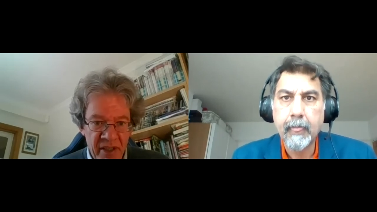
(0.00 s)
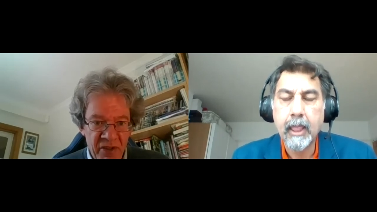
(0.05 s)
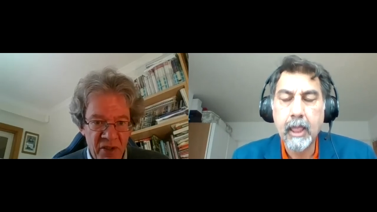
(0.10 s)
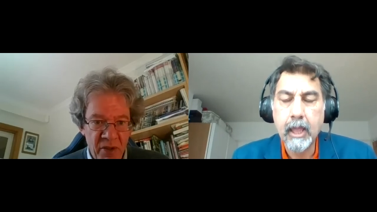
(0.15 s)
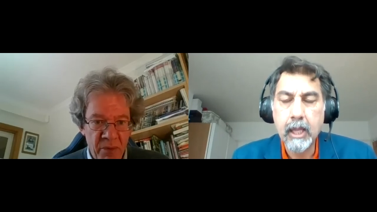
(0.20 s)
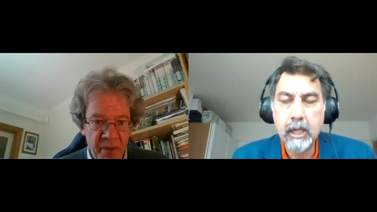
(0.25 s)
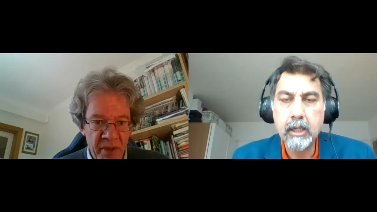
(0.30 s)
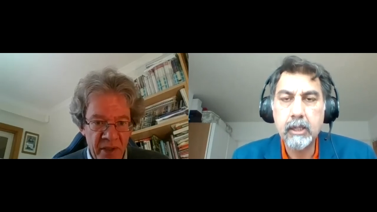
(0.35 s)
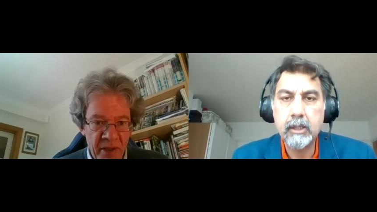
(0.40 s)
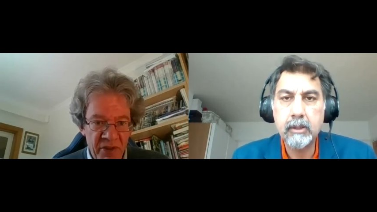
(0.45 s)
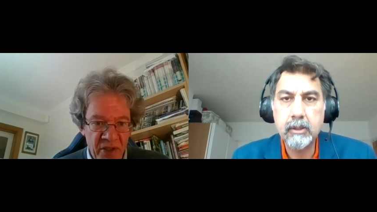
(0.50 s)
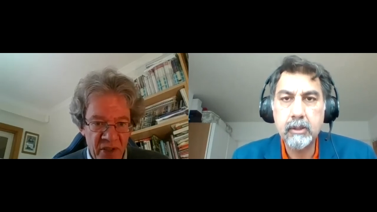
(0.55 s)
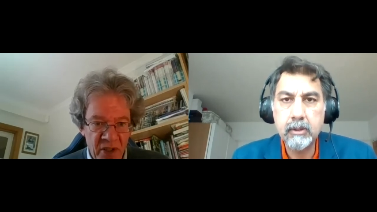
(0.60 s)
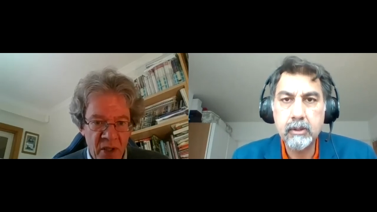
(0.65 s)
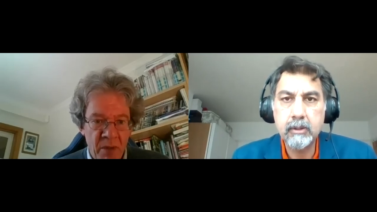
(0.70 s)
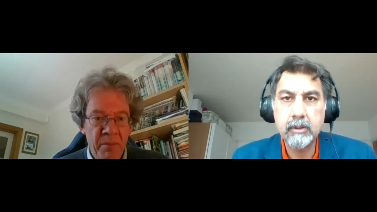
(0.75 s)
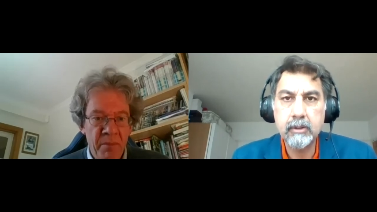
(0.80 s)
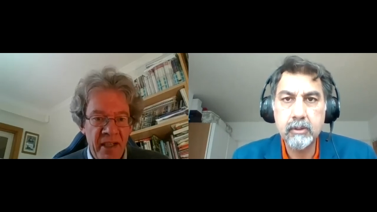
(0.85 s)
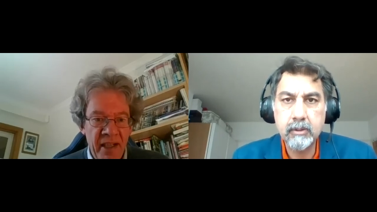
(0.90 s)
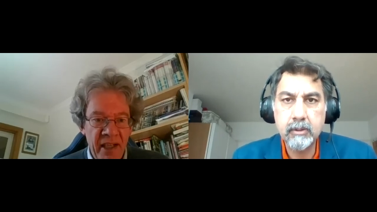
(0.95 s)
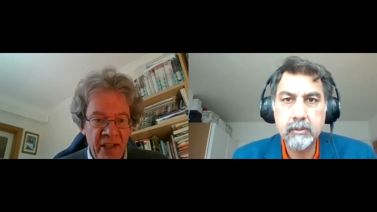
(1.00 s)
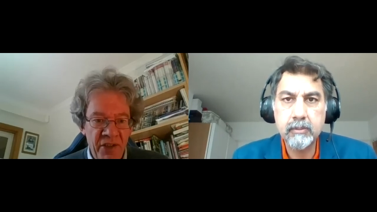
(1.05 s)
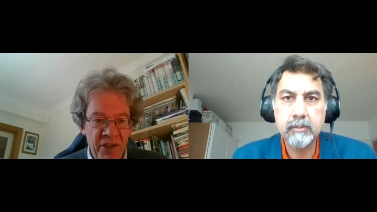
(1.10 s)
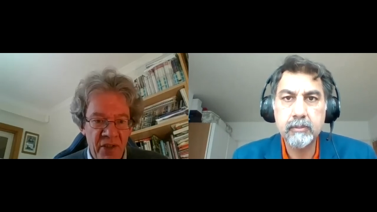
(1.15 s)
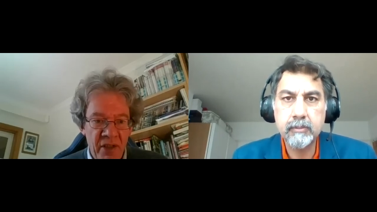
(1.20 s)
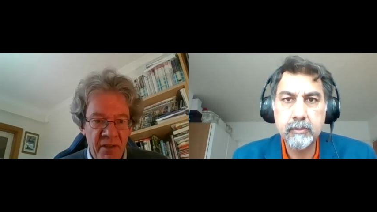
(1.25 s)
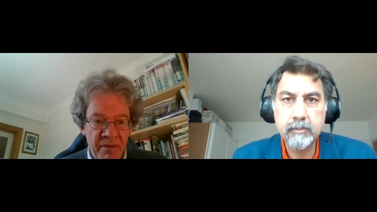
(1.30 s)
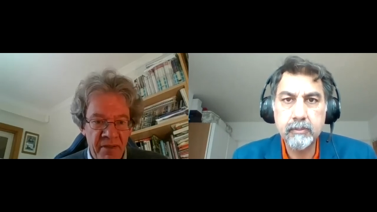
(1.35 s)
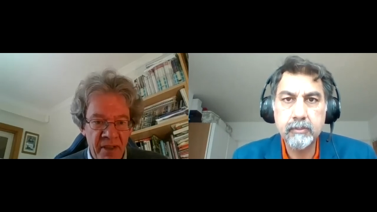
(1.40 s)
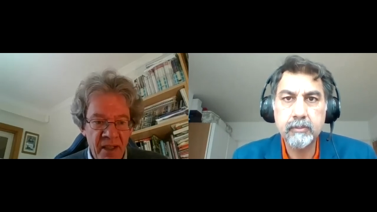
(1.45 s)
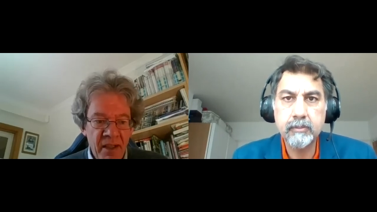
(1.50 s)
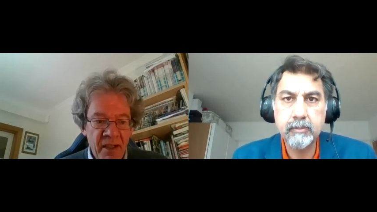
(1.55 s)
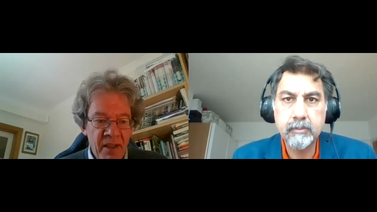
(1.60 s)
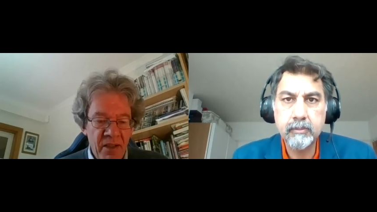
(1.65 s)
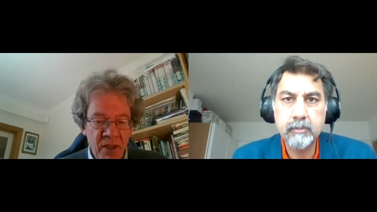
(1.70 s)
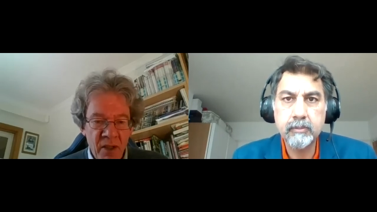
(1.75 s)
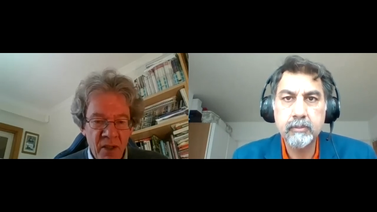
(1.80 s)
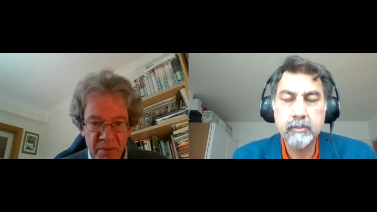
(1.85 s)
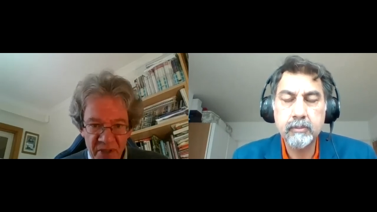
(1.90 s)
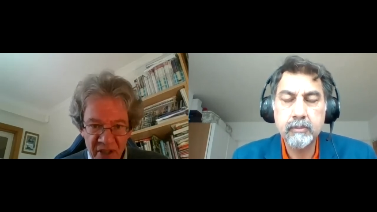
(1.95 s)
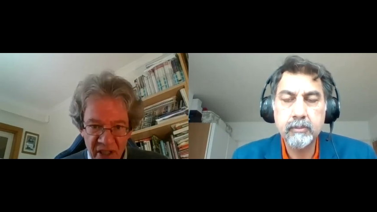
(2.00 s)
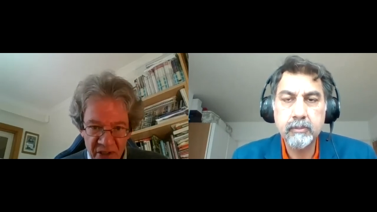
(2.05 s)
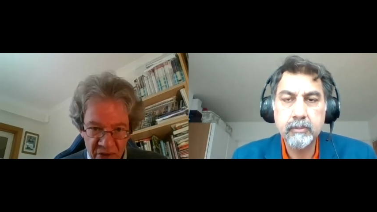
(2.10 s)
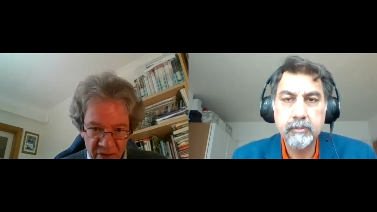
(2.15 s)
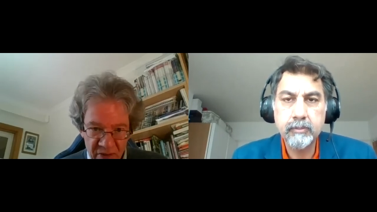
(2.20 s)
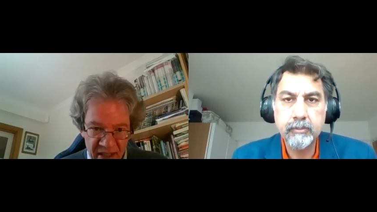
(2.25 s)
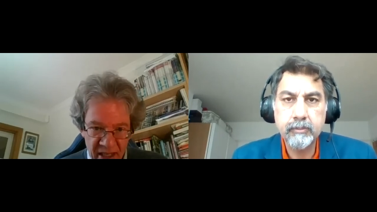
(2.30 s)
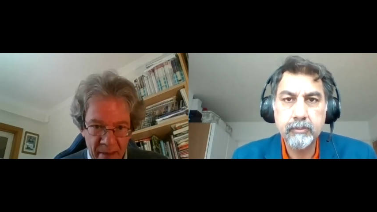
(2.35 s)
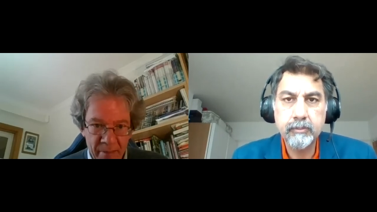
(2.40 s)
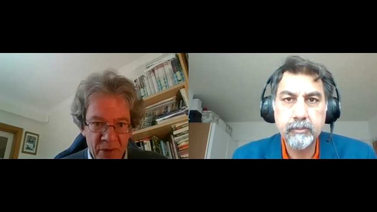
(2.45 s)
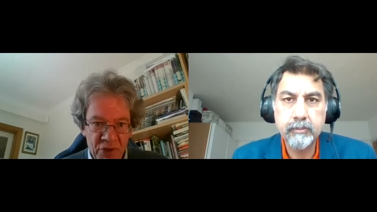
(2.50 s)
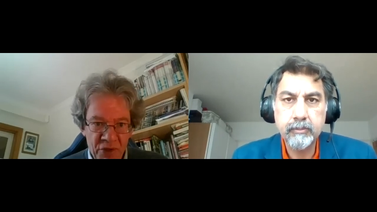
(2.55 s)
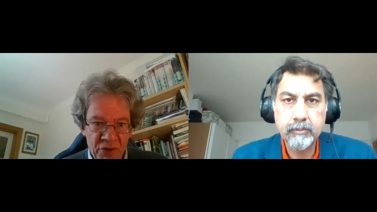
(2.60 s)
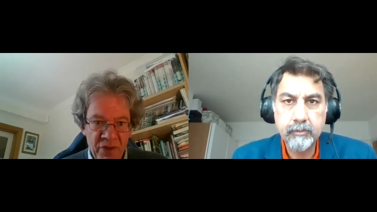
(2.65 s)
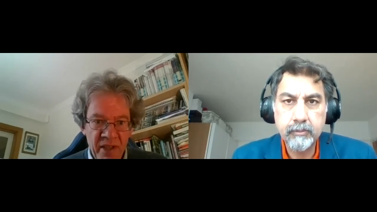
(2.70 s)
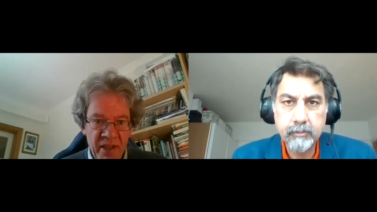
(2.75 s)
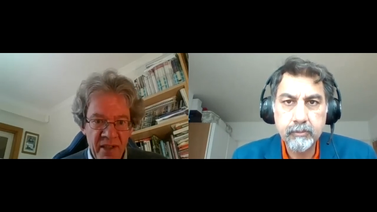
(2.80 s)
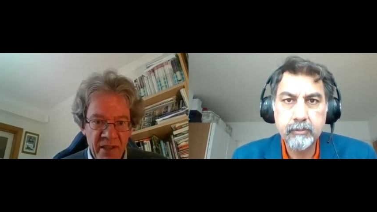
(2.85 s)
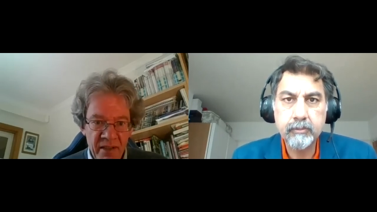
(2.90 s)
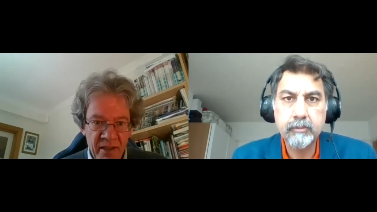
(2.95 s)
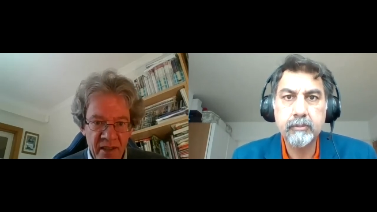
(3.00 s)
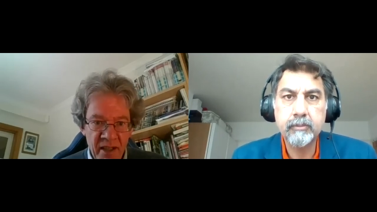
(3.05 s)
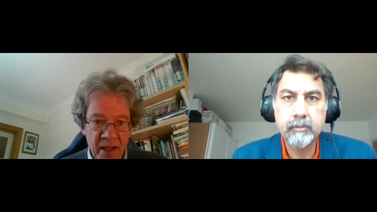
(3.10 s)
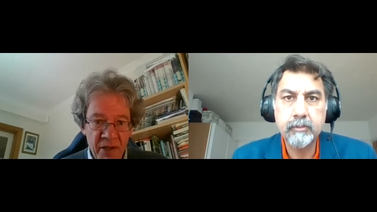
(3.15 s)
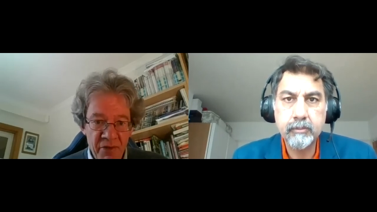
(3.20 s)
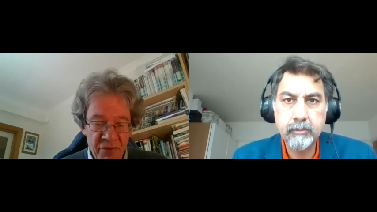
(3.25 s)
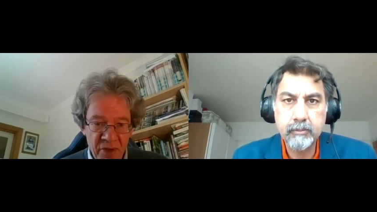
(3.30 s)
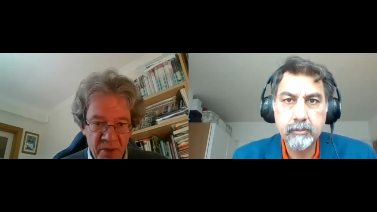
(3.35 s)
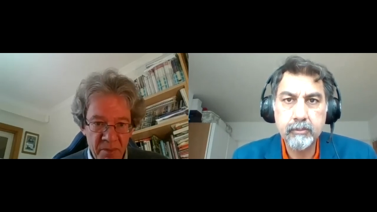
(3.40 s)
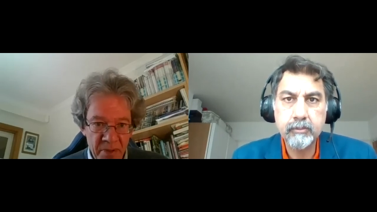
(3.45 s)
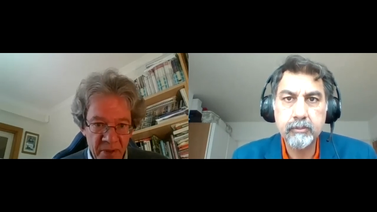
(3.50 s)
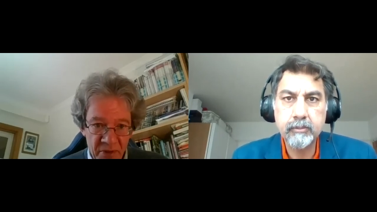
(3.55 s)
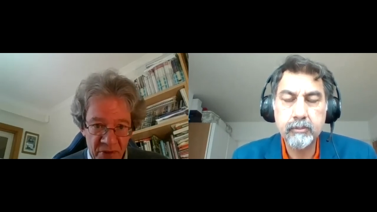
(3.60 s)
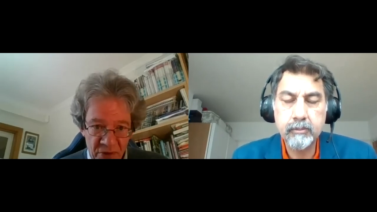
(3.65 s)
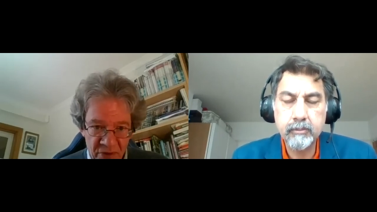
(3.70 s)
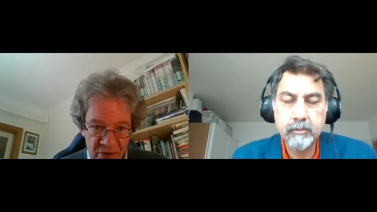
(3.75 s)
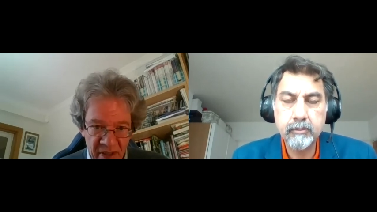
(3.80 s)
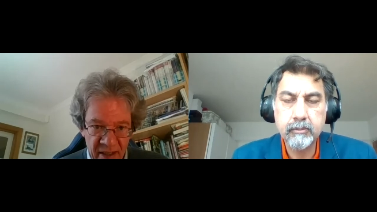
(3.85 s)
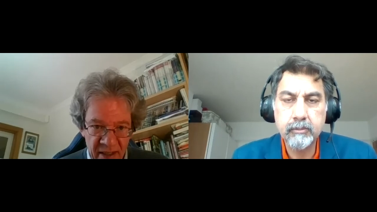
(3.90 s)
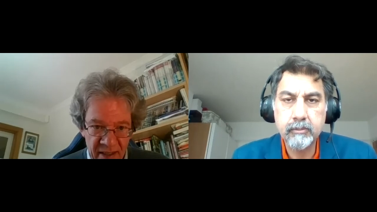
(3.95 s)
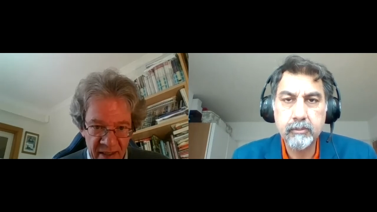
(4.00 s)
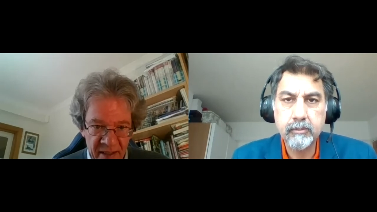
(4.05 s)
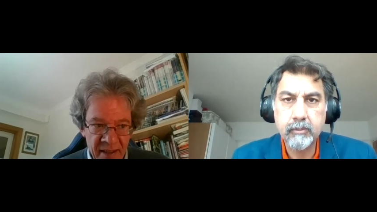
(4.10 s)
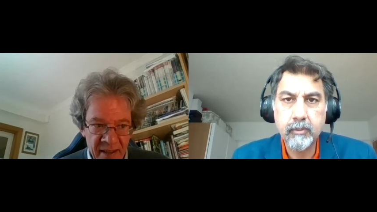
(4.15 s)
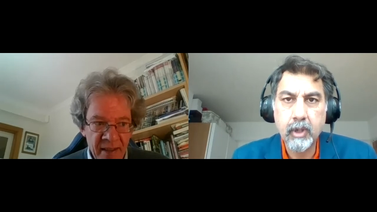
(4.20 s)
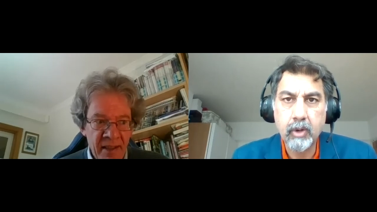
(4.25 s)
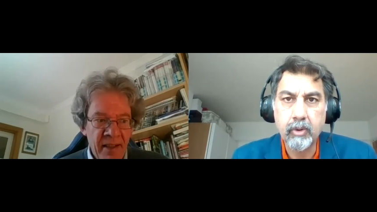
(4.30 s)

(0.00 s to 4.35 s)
Speaker 1: So we use a combination of computational chemistry and high throughput screening.